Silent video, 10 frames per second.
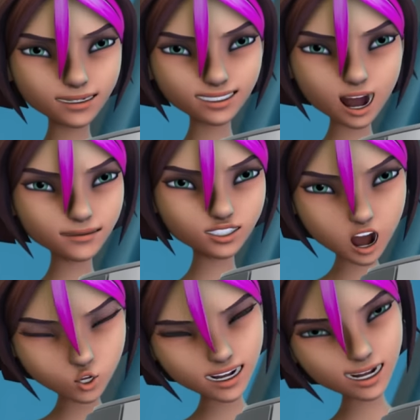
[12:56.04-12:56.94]
Enough to
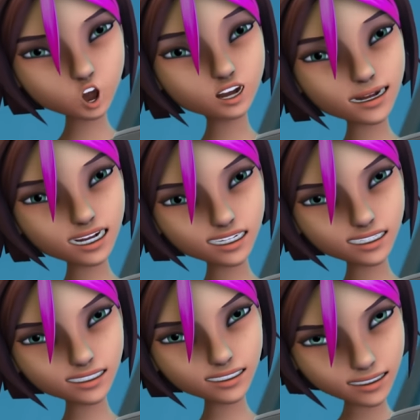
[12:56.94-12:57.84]
show the
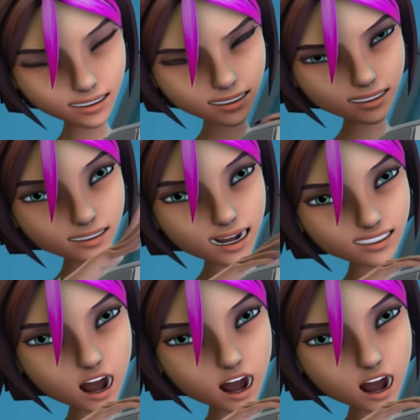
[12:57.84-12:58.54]
authorities. I